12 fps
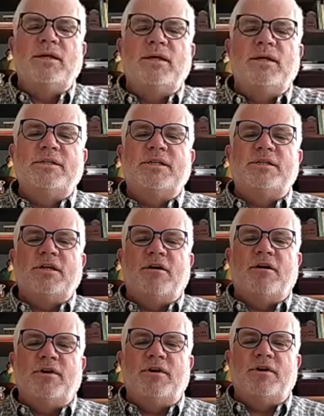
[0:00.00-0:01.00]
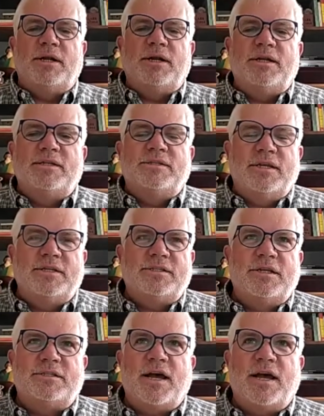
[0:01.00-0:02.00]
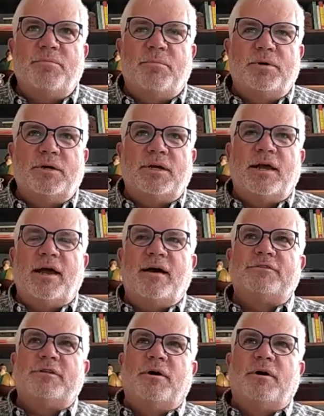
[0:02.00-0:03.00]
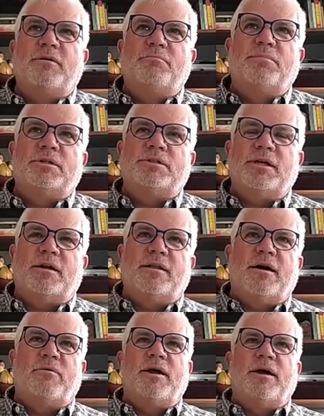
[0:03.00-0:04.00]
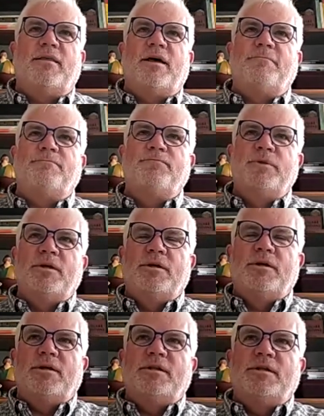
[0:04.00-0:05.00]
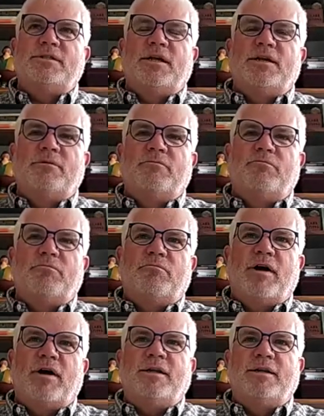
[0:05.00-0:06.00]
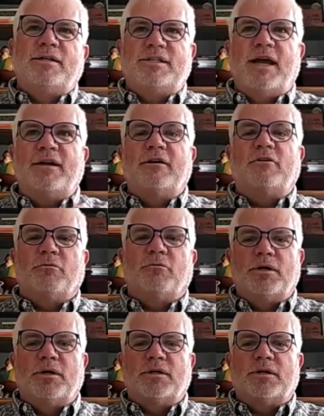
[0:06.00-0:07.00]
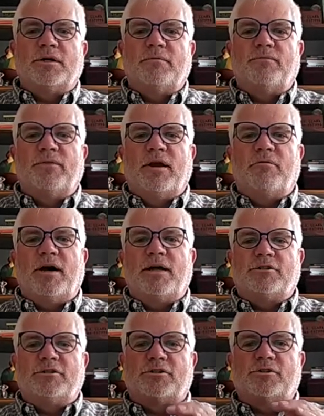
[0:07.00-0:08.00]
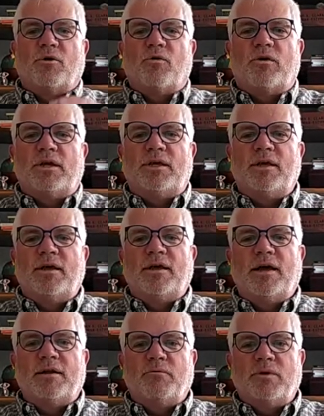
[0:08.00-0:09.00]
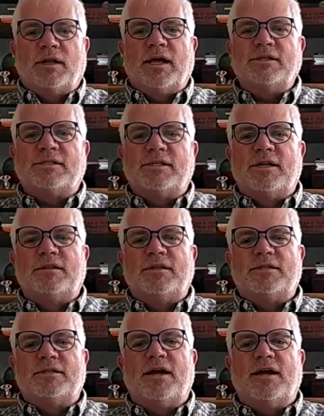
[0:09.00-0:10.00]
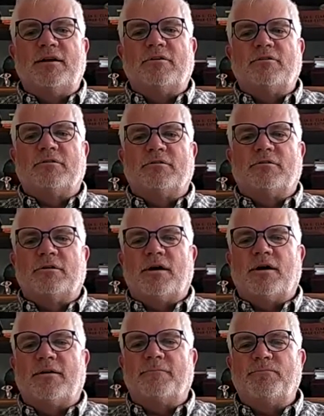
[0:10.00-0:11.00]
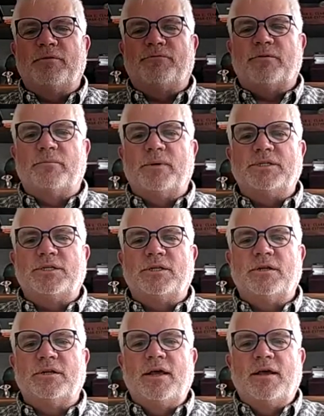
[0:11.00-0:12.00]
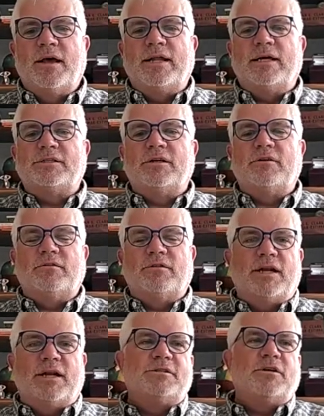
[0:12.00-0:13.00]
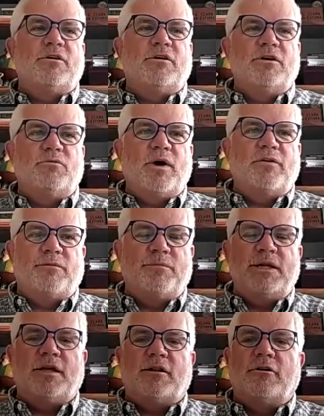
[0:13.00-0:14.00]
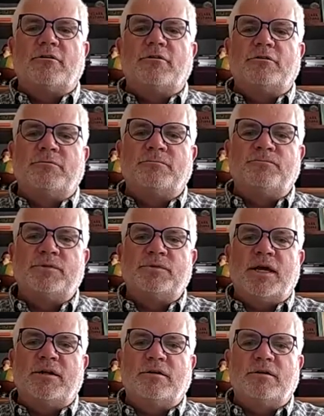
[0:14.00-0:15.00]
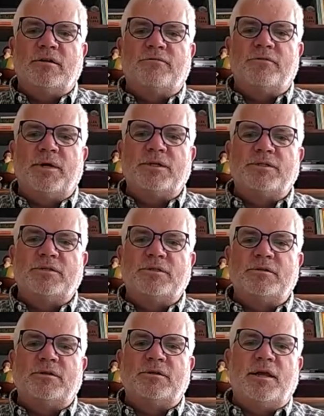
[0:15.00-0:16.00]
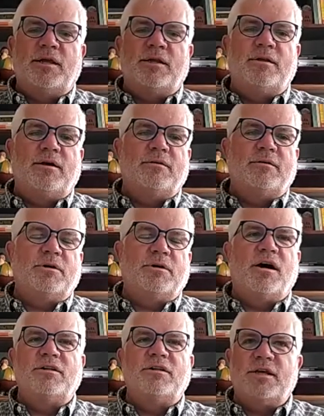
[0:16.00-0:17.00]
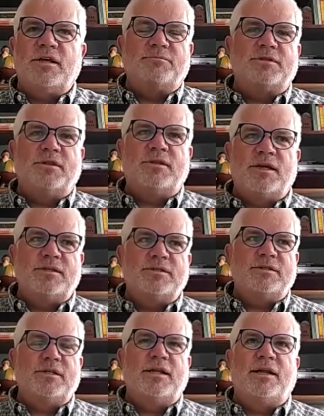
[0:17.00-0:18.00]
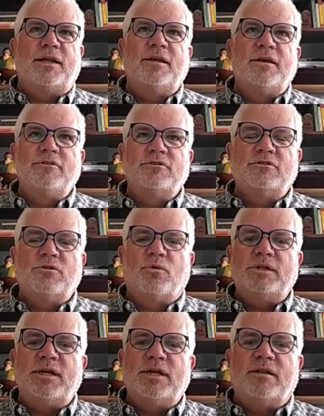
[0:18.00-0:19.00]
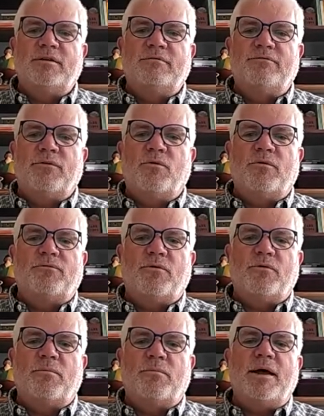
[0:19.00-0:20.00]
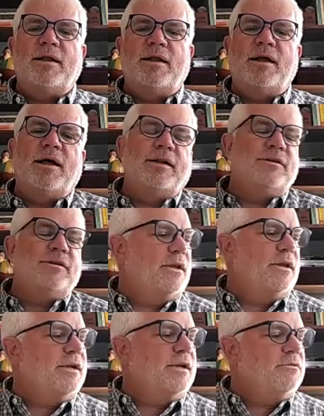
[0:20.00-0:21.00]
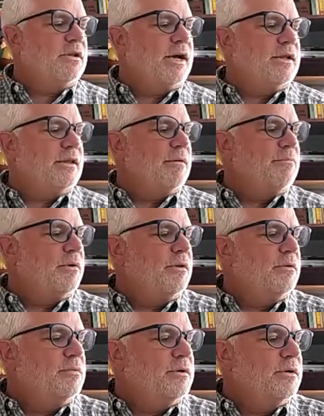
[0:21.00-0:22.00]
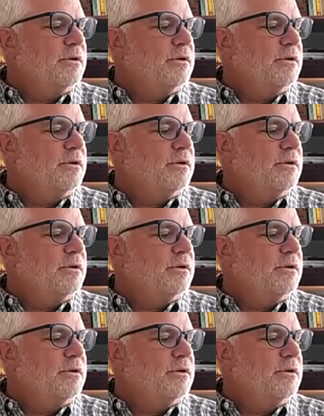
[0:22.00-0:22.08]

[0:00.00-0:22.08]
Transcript: a tough read, but it's the type of book, and I have some other books that are that way, that instead of writing a technical book, they write a story and with lacing in the technical information. And that is a good way for me to learn technical information and concepts and things, is in that storytelling format. And I do like that part of the book.